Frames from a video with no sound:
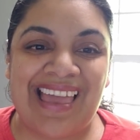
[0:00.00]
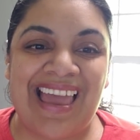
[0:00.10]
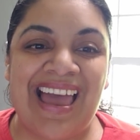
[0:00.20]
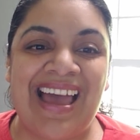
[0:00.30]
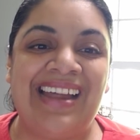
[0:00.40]

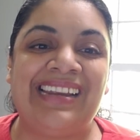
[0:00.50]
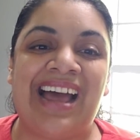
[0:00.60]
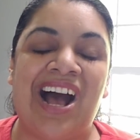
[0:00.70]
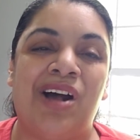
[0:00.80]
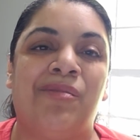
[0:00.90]
And
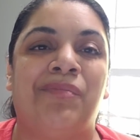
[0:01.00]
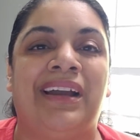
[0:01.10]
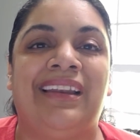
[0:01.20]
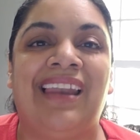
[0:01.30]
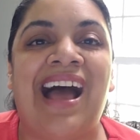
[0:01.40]

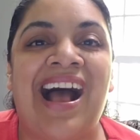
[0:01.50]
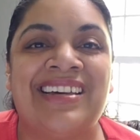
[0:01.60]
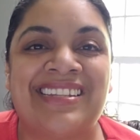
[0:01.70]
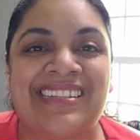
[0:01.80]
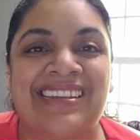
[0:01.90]
my
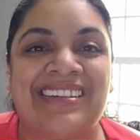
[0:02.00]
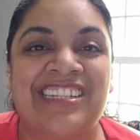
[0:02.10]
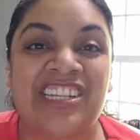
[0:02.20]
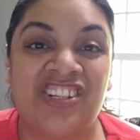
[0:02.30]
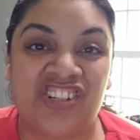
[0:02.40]
last
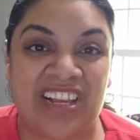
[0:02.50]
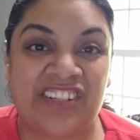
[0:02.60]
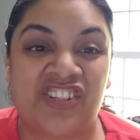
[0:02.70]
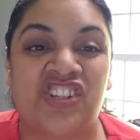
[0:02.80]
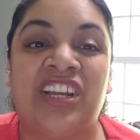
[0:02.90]

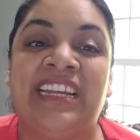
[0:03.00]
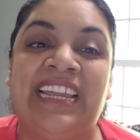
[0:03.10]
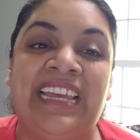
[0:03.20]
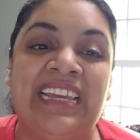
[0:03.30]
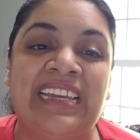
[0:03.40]
suggestion
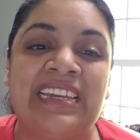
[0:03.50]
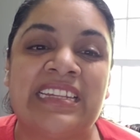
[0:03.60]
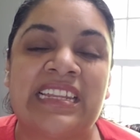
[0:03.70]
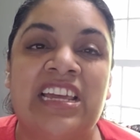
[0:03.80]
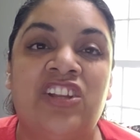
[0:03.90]

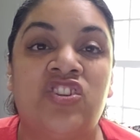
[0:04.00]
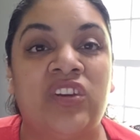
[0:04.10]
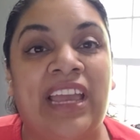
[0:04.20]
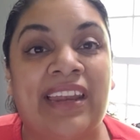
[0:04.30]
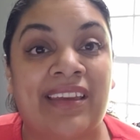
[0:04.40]
is
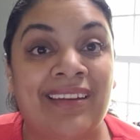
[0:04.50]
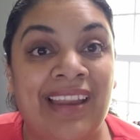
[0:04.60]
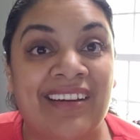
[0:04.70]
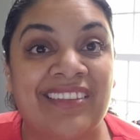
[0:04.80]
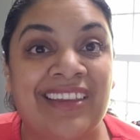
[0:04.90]
to get
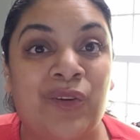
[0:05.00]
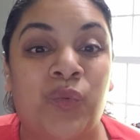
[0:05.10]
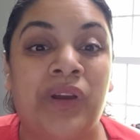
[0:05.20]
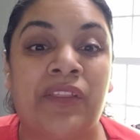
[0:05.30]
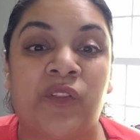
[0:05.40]
connected
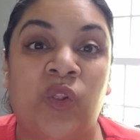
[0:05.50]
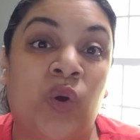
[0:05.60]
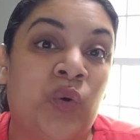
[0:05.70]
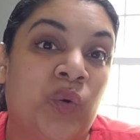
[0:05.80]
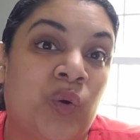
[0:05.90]
with
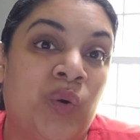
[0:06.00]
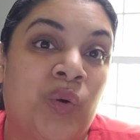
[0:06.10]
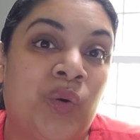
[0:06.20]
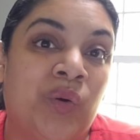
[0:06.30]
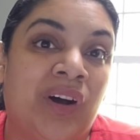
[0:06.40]

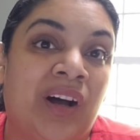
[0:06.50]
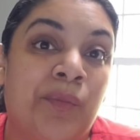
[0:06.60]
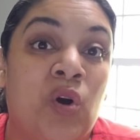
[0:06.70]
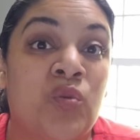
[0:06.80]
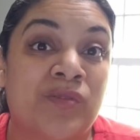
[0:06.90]
local
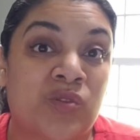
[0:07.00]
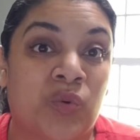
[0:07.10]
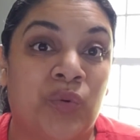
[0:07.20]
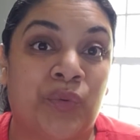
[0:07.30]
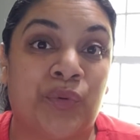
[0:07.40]

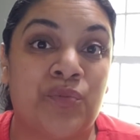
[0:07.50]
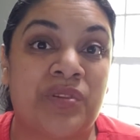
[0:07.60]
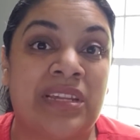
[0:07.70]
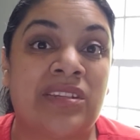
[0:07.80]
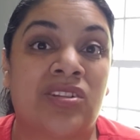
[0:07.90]
homeschool
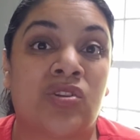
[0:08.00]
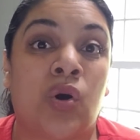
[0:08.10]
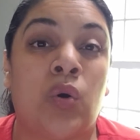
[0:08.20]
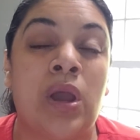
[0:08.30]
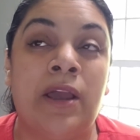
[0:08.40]
groups. And
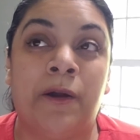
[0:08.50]
so,